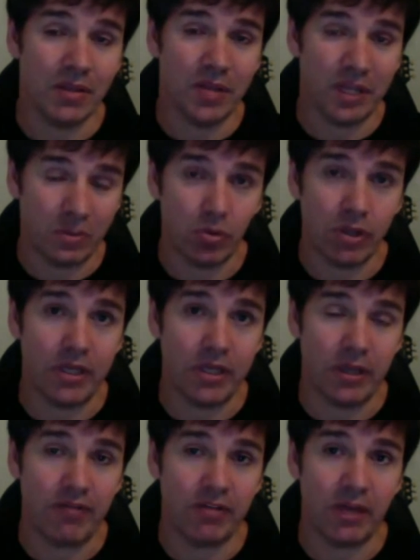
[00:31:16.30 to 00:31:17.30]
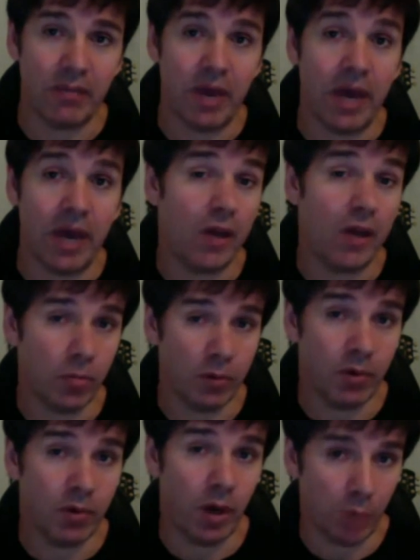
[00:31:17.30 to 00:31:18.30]
It's really everything about
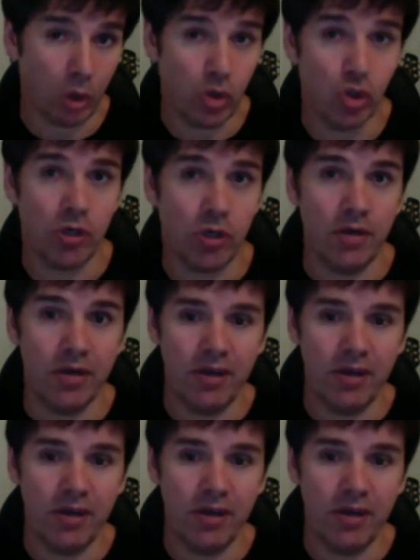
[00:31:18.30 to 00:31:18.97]
human emotion.